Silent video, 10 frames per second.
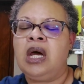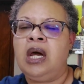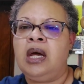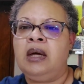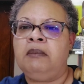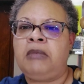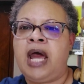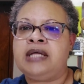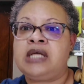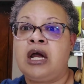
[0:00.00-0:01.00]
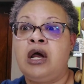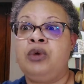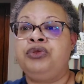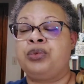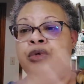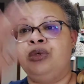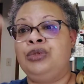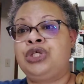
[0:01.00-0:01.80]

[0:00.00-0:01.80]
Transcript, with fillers: um, as I go through.